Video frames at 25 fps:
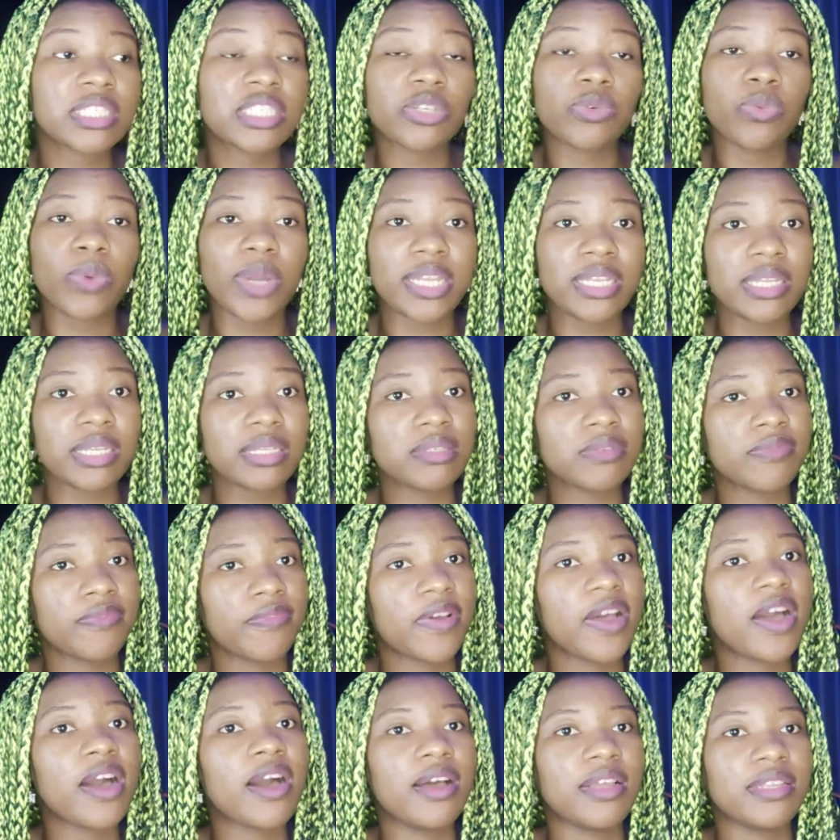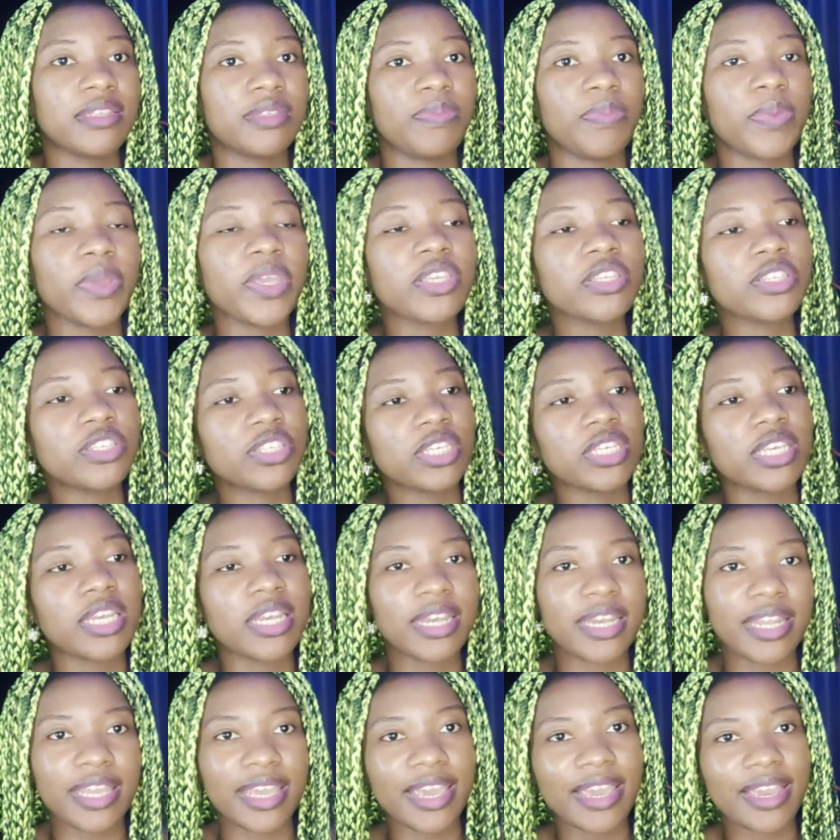She went as far as
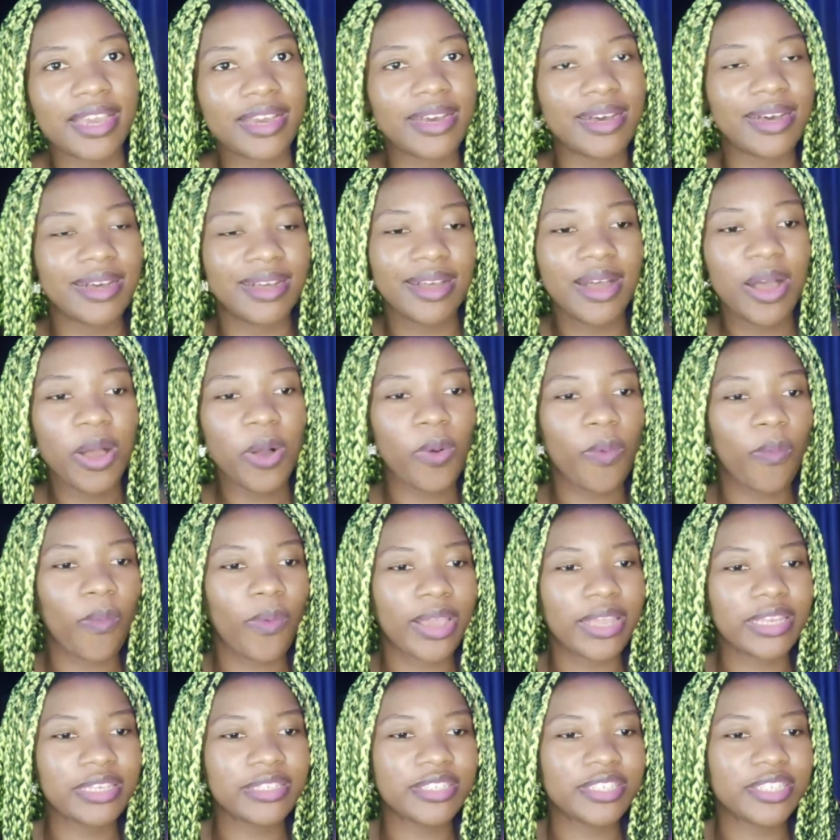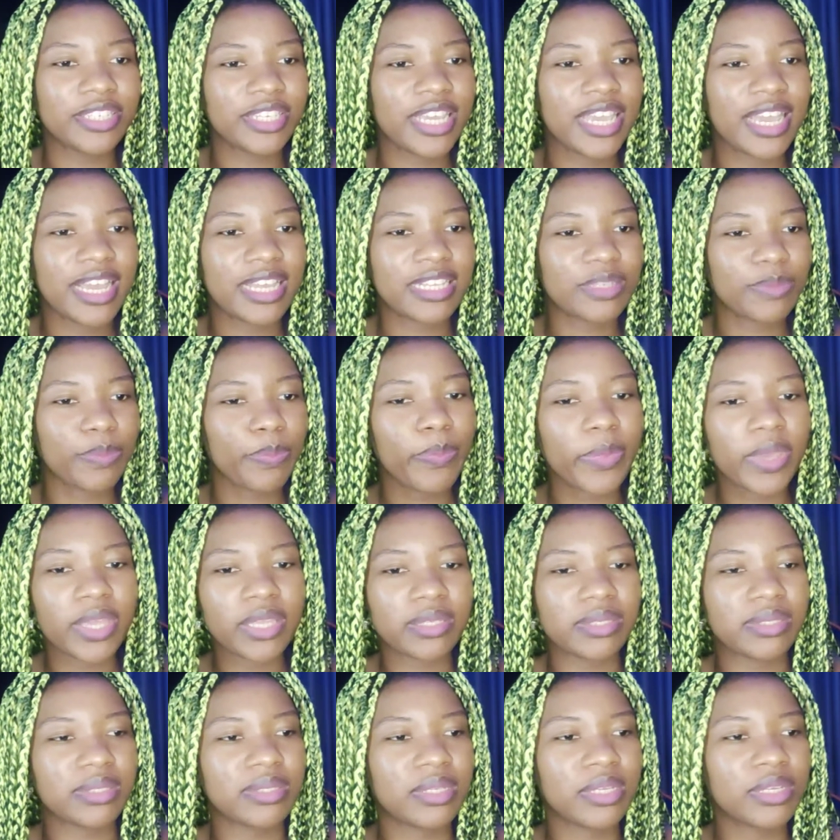pinching Leah when she has
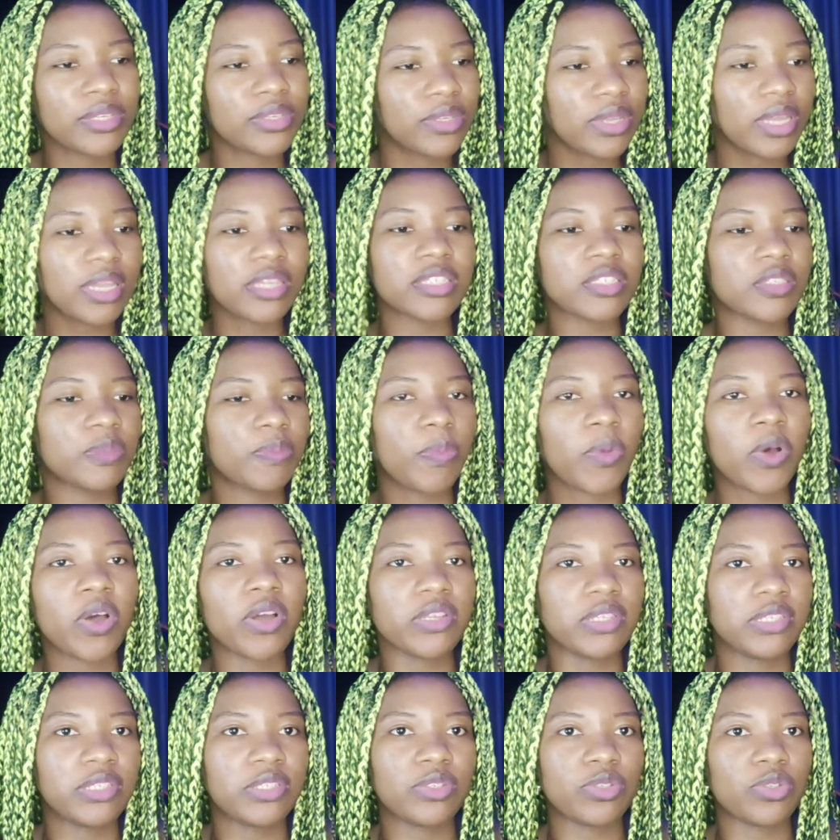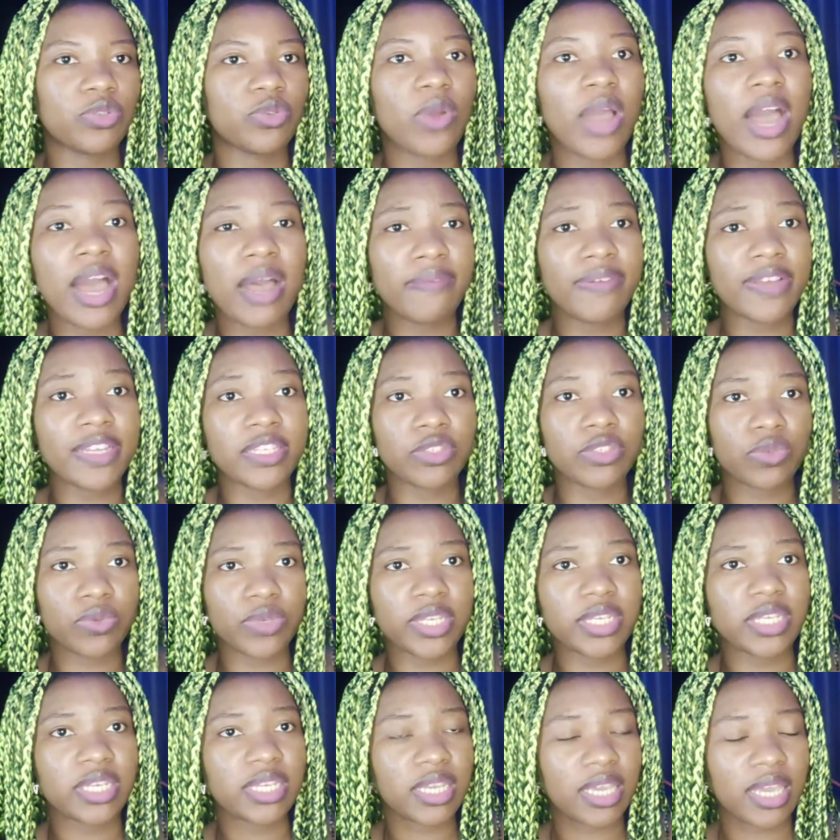missed a spot to have her do
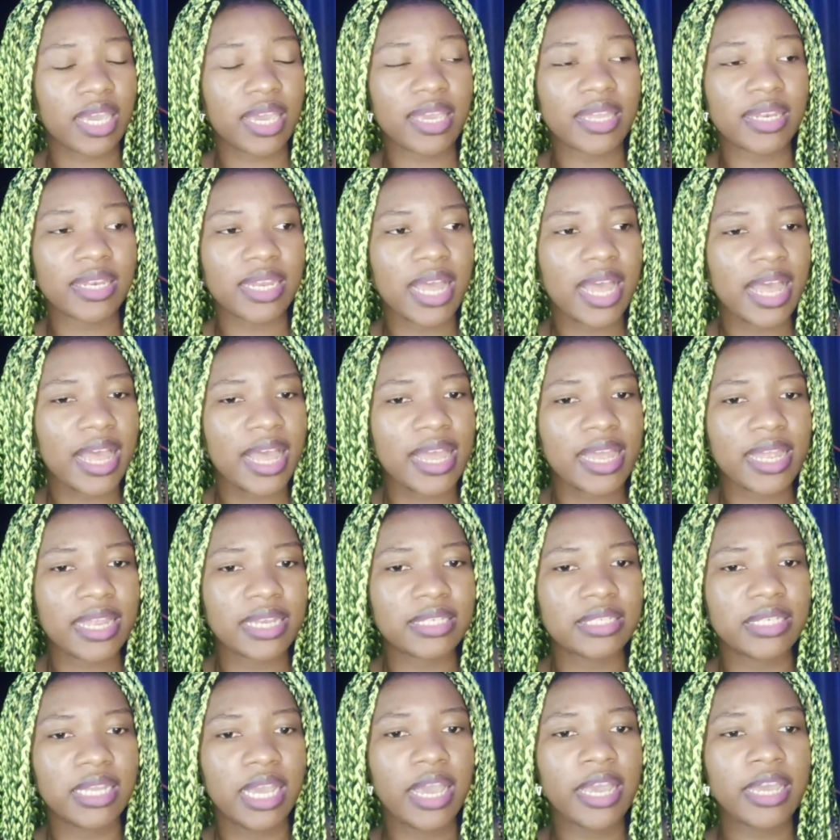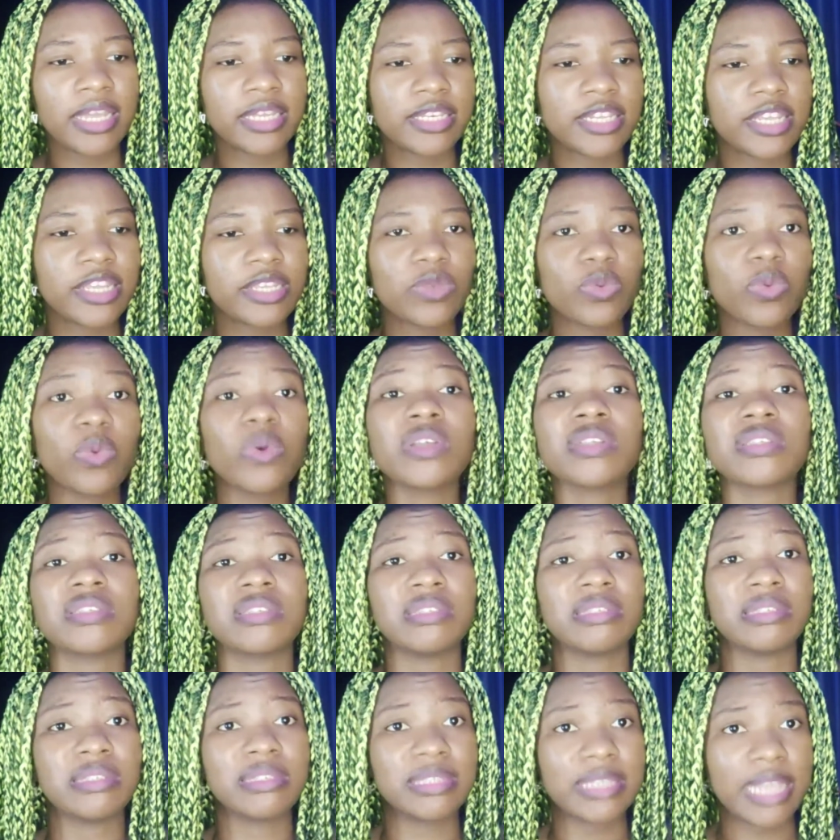it again, and this
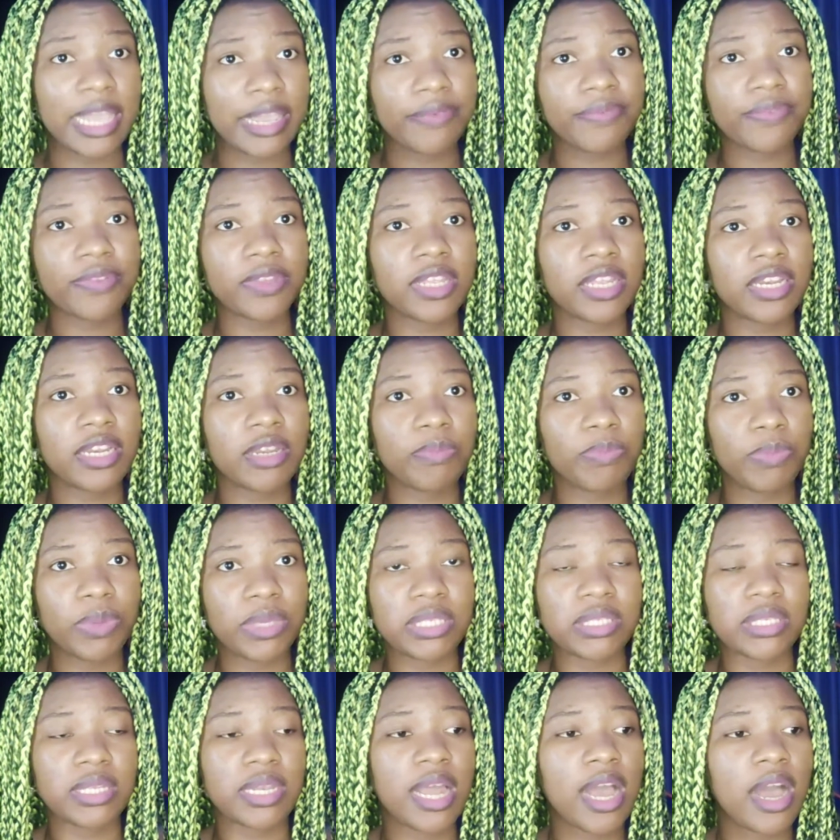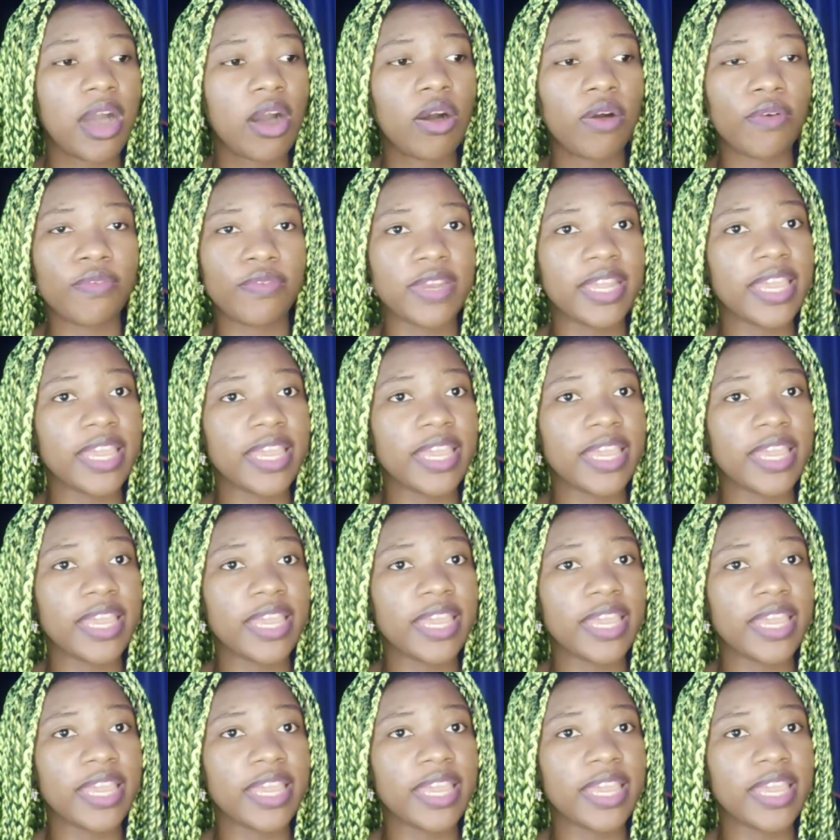was definitely pissing her off.